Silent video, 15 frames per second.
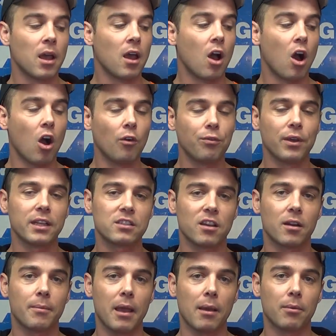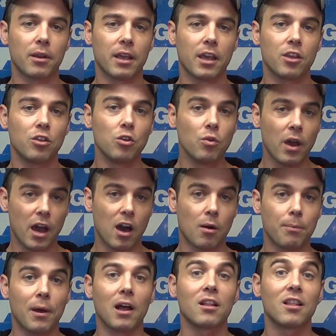hopefully it's going to be able to get you
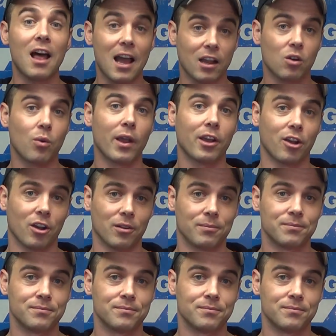help a lot quicker.